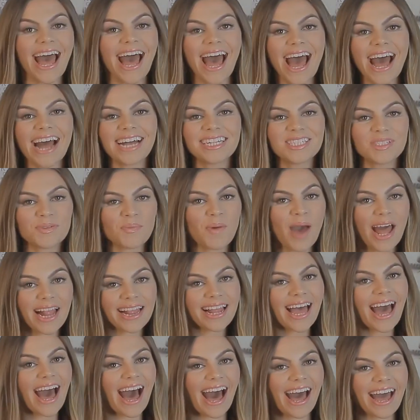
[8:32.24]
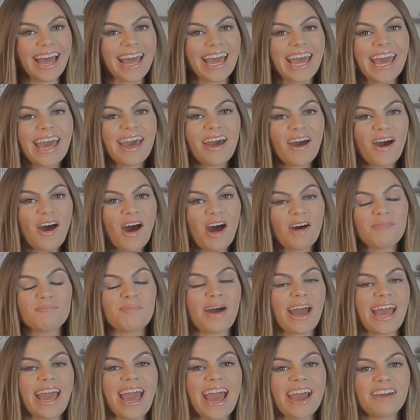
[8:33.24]
And voila, here are
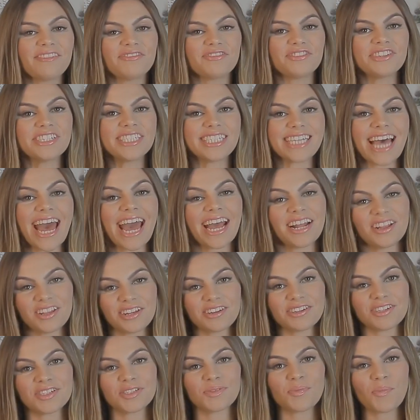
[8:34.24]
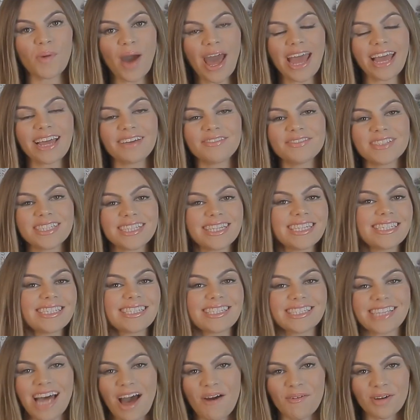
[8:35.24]
my everyday loose waves. This
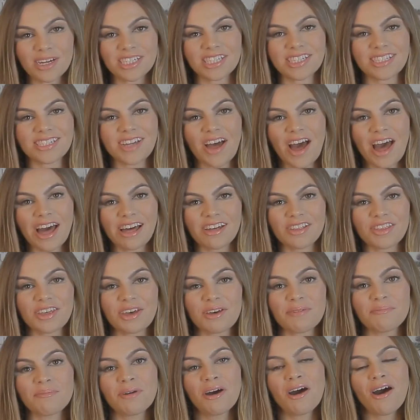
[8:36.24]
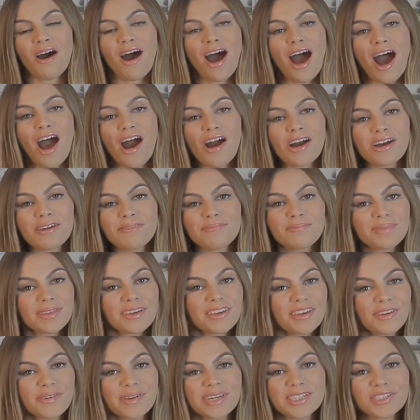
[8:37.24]
is how I style them. I hope
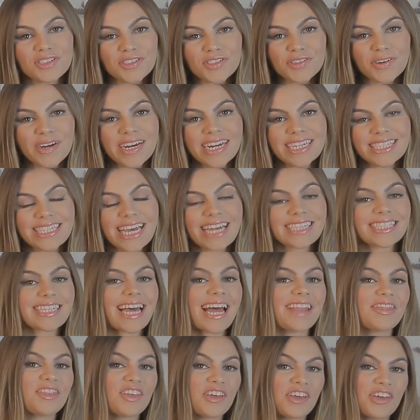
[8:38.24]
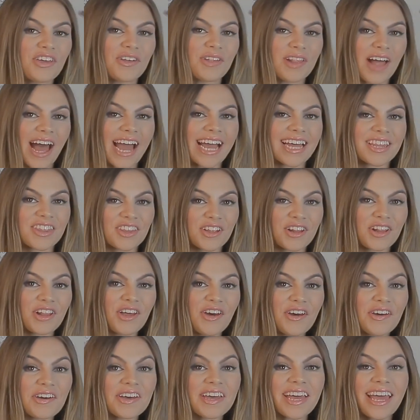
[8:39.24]
that you enjoyed it and that you like the
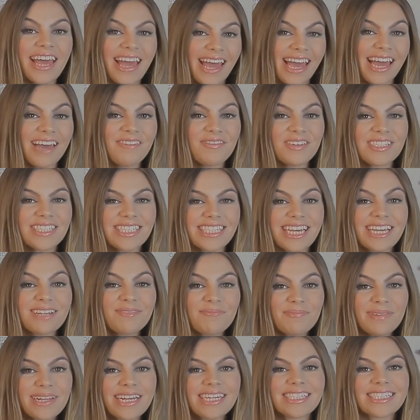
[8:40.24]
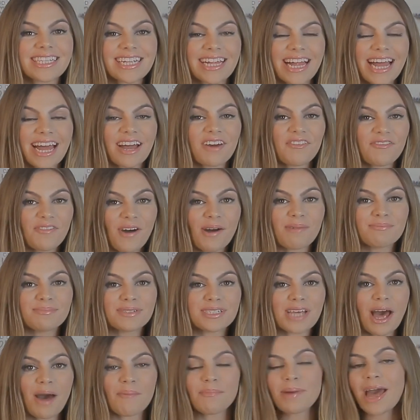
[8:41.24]
look. If you did, please click thumbs
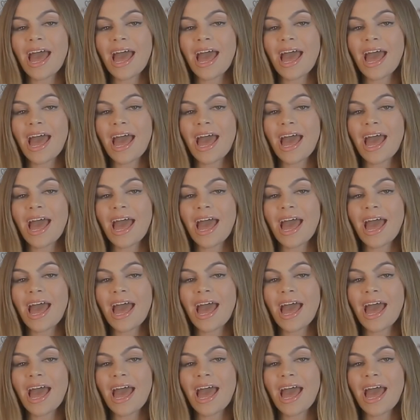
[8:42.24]
up